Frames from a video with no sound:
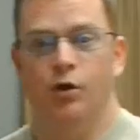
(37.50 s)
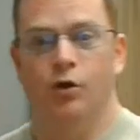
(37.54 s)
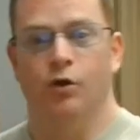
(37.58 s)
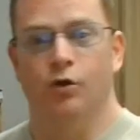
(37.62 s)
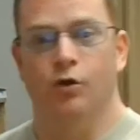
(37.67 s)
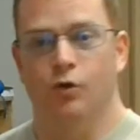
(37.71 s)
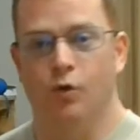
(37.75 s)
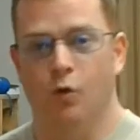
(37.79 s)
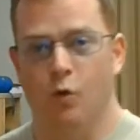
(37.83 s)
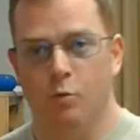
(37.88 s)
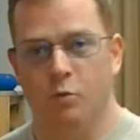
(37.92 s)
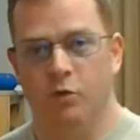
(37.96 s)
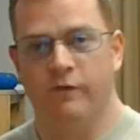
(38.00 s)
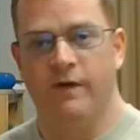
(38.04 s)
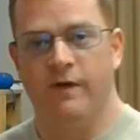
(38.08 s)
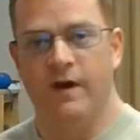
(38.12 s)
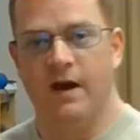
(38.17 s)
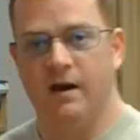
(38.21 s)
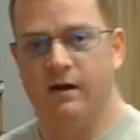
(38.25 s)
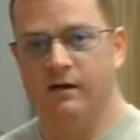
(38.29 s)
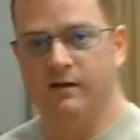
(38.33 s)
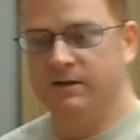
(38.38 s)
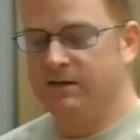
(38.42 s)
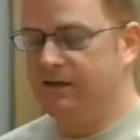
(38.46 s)
Your normal
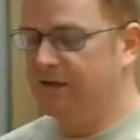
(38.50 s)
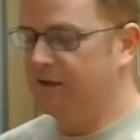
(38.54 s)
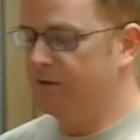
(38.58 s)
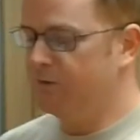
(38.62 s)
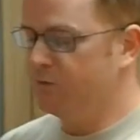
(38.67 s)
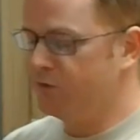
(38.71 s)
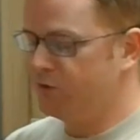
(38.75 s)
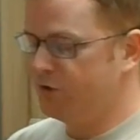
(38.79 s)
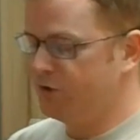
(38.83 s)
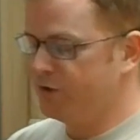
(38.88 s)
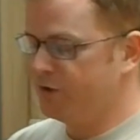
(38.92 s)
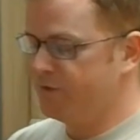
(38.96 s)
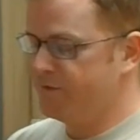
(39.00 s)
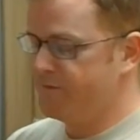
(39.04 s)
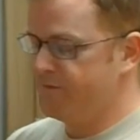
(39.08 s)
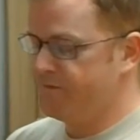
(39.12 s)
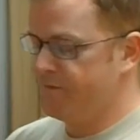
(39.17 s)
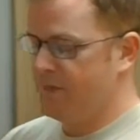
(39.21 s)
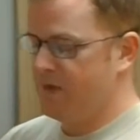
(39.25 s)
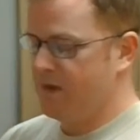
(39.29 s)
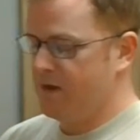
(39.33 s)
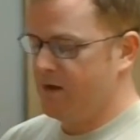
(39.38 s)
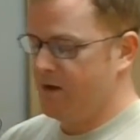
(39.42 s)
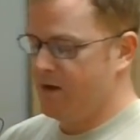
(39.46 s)
fire extinguisher
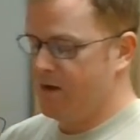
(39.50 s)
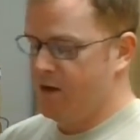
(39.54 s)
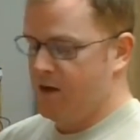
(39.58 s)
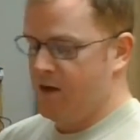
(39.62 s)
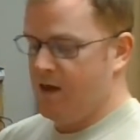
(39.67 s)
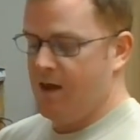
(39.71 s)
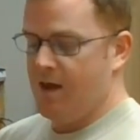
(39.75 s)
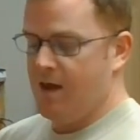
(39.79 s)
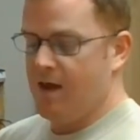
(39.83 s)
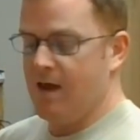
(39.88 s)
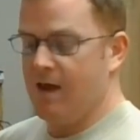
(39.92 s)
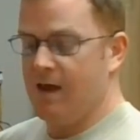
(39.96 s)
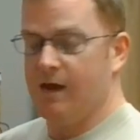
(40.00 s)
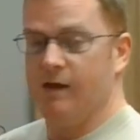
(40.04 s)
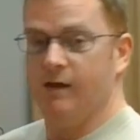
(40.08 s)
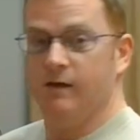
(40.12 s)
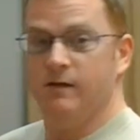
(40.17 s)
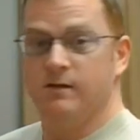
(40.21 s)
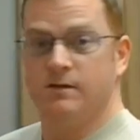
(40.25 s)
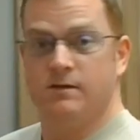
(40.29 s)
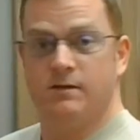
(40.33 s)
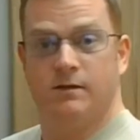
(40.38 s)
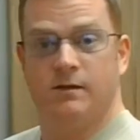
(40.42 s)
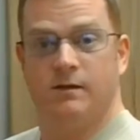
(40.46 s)

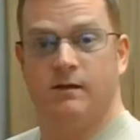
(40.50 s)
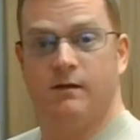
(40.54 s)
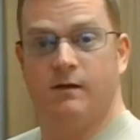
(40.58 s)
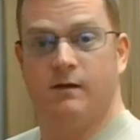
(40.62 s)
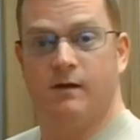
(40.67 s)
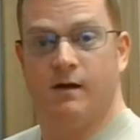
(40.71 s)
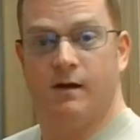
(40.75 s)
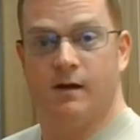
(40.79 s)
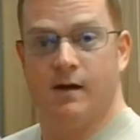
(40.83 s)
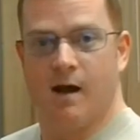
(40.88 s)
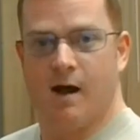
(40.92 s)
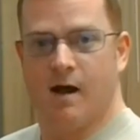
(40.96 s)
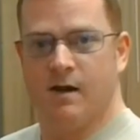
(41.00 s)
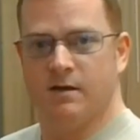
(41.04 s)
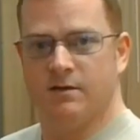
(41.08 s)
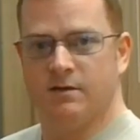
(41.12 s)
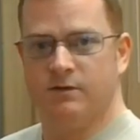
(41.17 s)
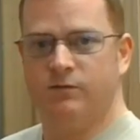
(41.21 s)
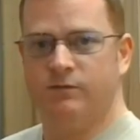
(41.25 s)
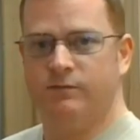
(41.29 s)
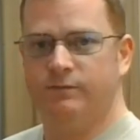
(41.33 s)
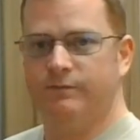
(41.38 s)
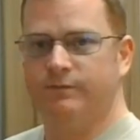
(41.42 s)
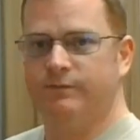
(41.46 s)
has a
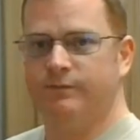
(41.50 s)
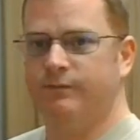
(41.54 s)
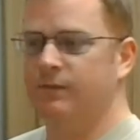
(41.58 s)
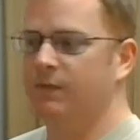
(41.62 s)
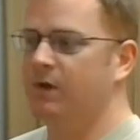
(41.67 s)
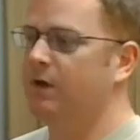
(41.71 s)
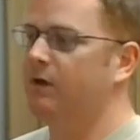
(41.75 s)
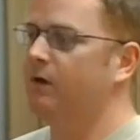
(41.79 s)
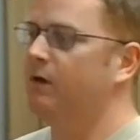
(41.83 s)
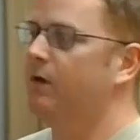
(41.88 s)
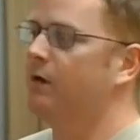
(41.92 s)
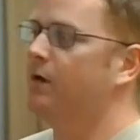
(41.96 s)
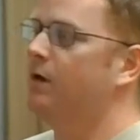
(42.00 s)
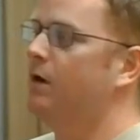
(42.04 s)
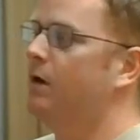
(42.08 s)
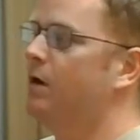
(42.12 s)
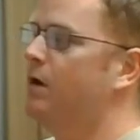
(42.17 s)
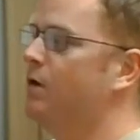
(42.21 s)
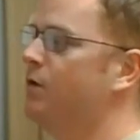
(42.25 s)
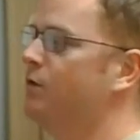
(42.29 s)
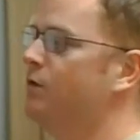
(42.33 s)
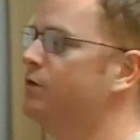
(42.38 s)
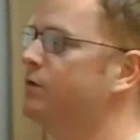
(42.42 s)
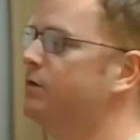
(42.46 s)
nozzle,
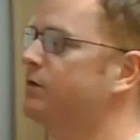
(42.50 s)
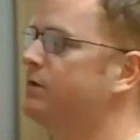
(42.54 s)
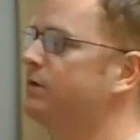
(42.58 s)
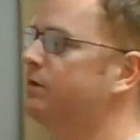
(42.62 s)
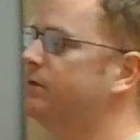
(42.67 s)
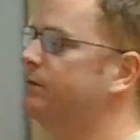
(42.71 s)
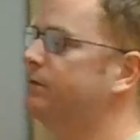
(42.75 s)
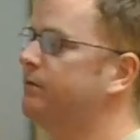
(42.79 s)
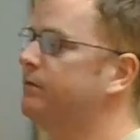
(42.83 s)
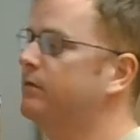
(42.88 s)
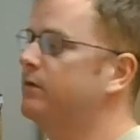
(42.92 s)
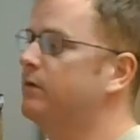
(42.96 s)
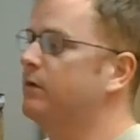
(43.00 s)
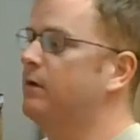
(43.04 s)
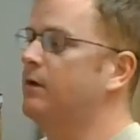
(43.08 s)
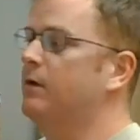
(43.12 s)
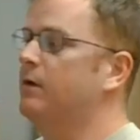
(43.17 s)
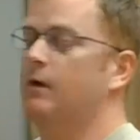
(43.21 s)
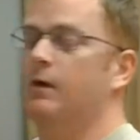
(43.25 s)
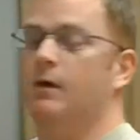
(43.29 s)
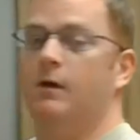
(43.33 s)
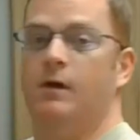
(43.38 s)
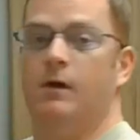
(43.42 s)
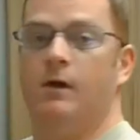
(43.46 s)
hose,
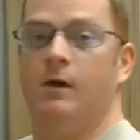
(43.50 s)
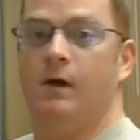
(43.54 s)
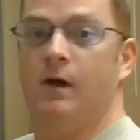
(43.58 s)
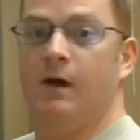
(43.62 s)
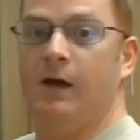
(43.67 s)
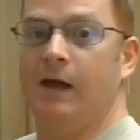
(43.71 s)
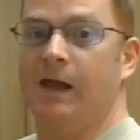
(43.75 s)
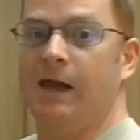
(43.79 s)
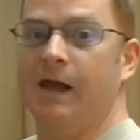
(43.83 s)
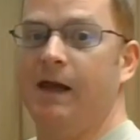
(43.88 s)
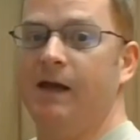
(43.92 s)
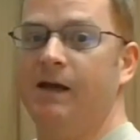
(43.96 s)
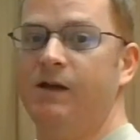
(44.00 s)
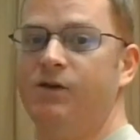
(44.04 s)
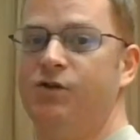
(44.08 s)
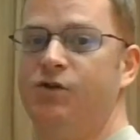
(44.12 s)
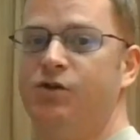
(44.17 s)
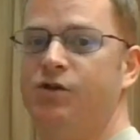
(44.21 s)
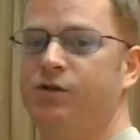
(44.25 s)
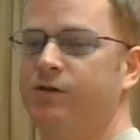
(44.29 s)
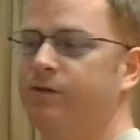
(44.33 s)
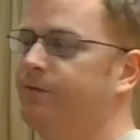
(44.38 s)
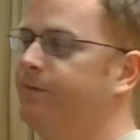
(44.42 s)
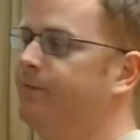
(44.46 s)

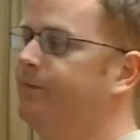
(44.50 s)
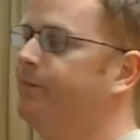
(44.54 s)
gauge,